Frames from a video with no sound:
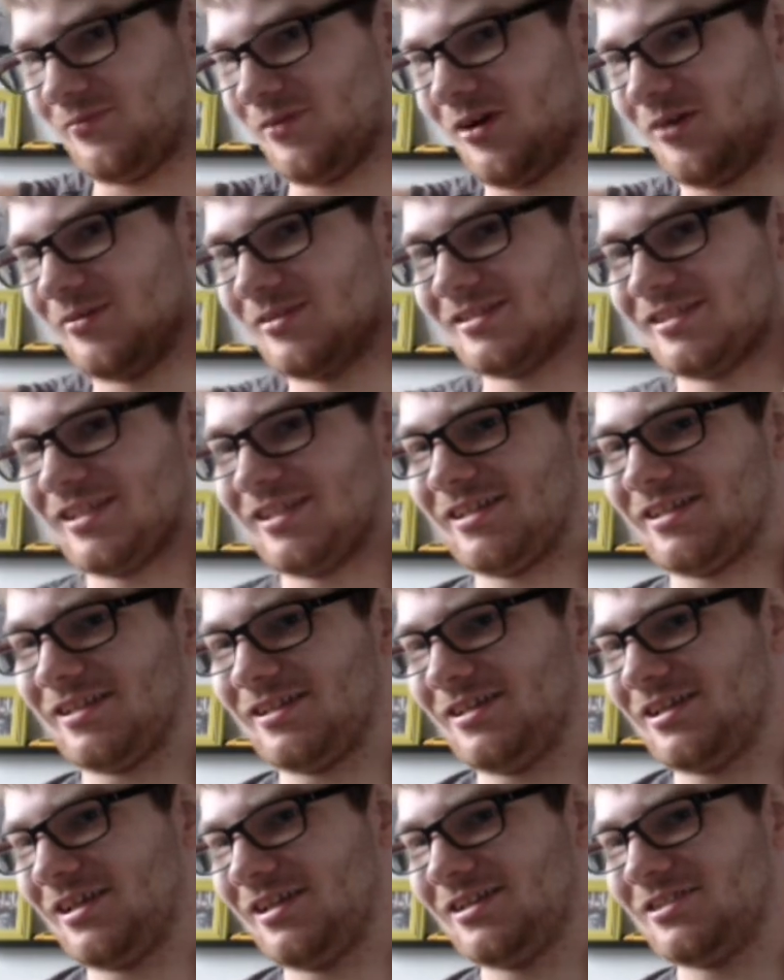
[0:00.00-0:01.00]
moments in
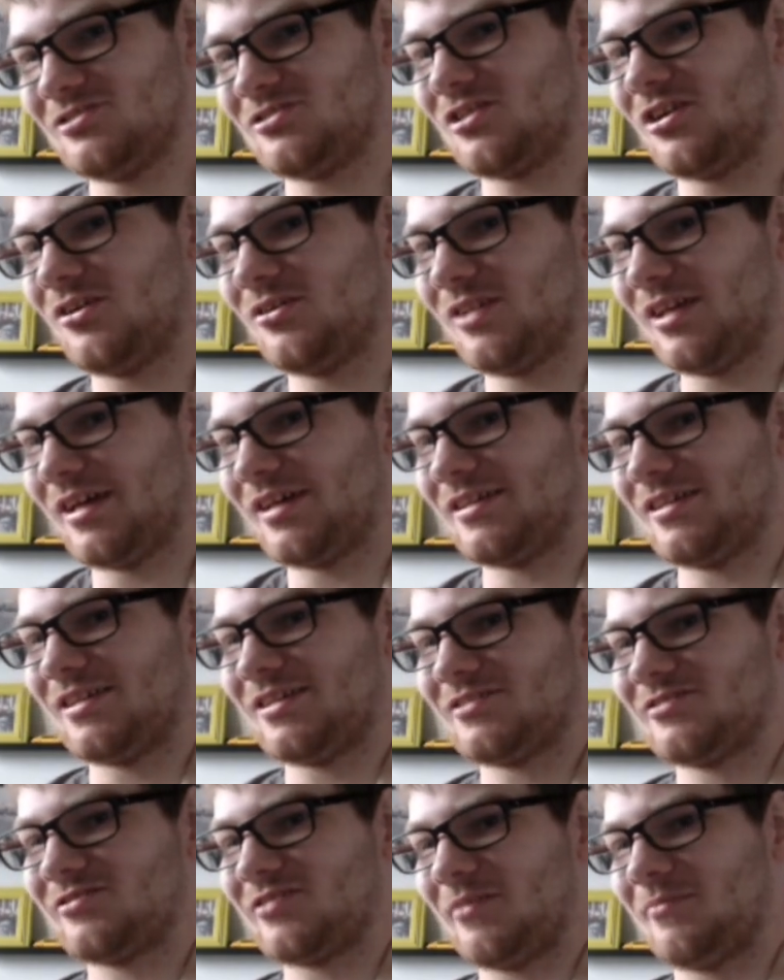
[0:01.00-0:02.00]
the in the show like
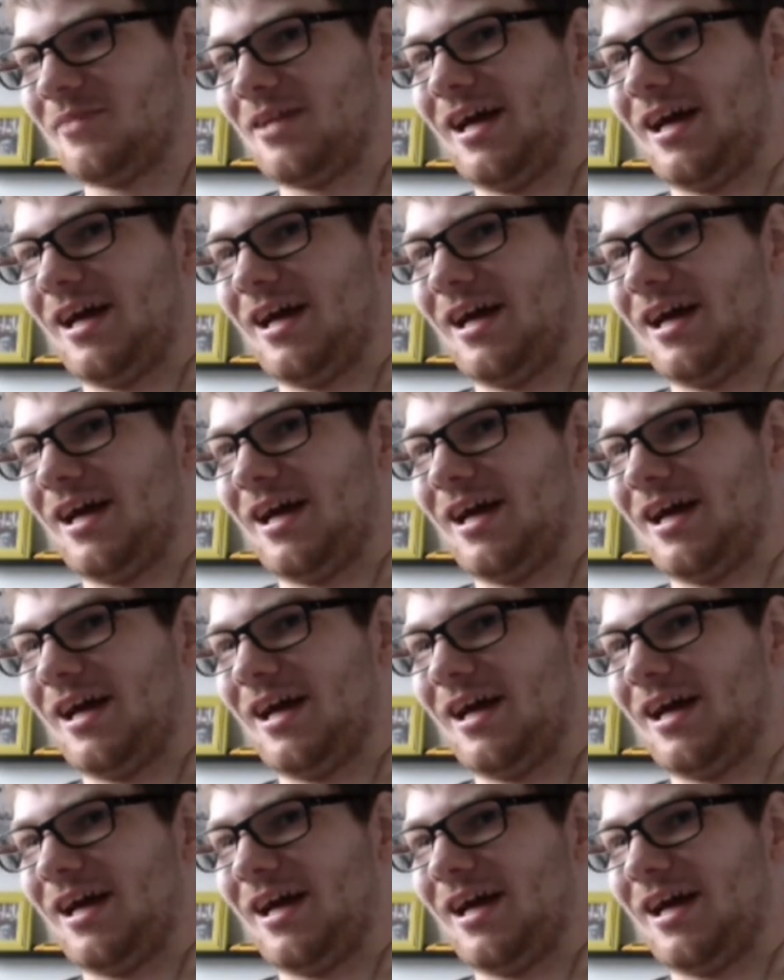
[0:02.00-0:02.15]
there's some